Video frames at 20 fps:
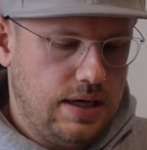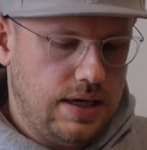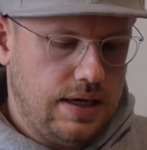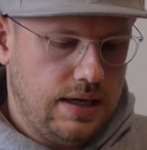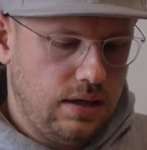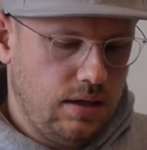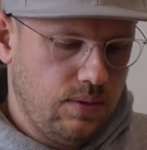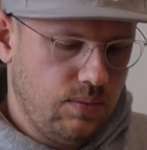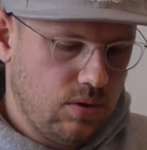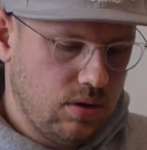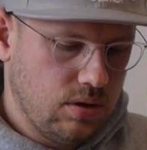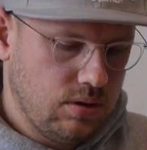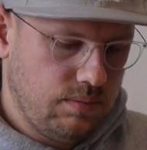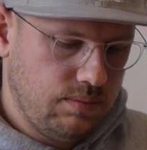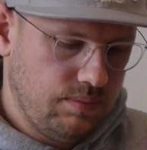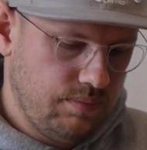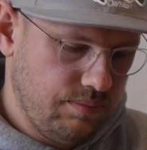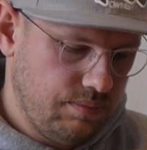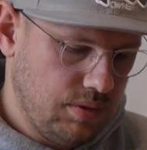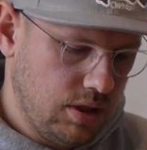
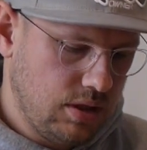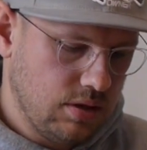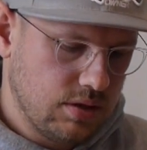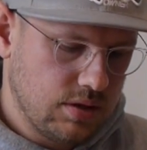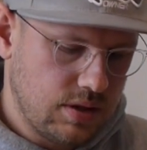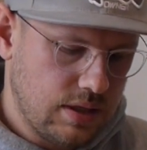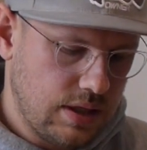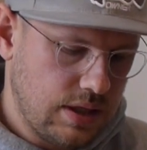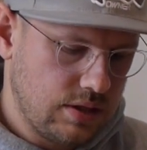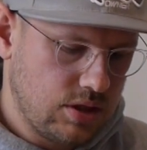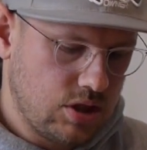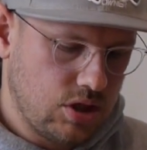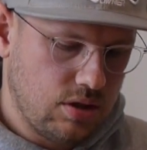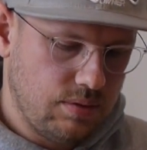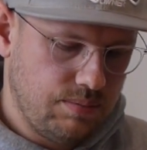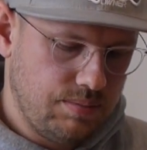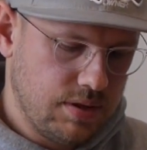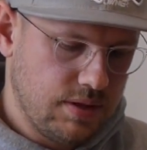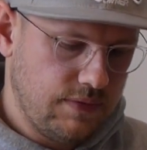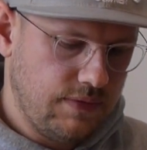anyone because that
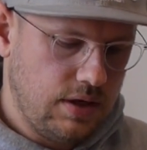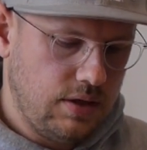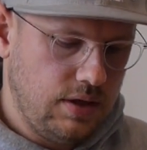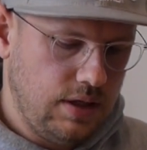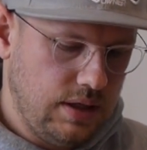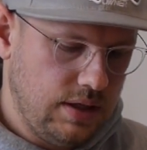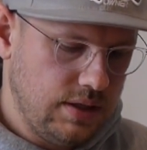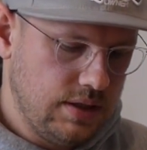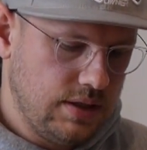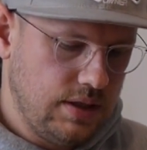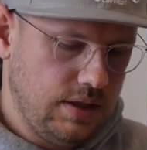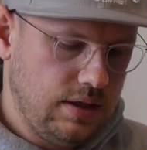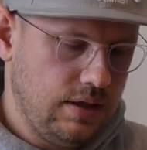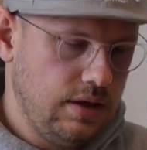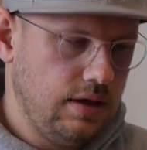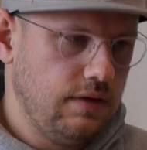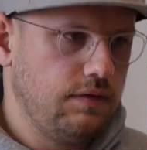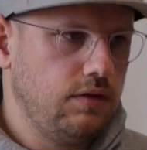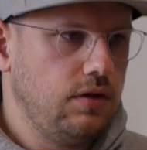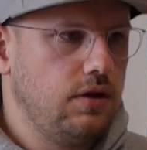job is very
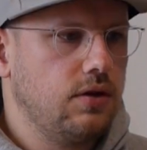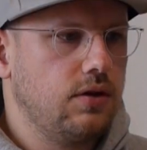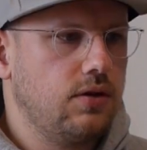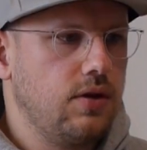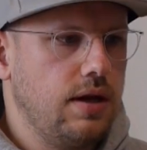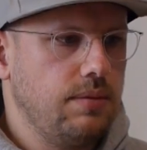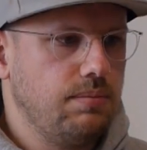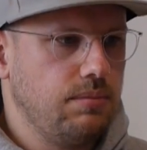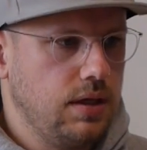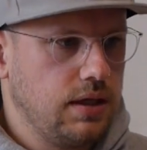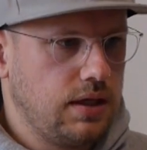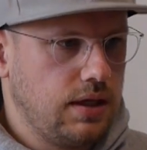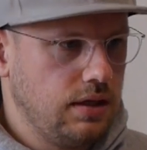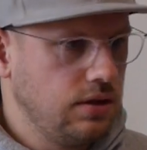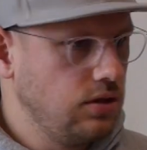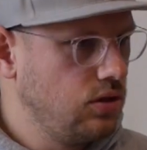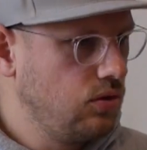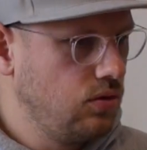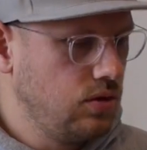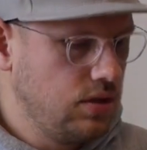easy. Even your grandma
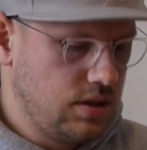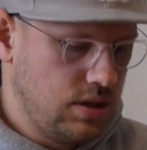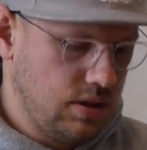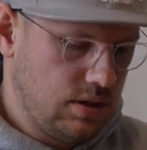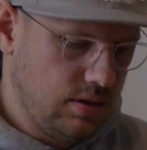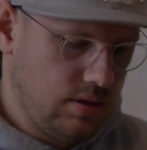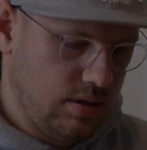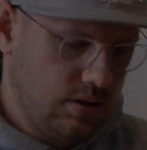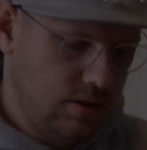can do it.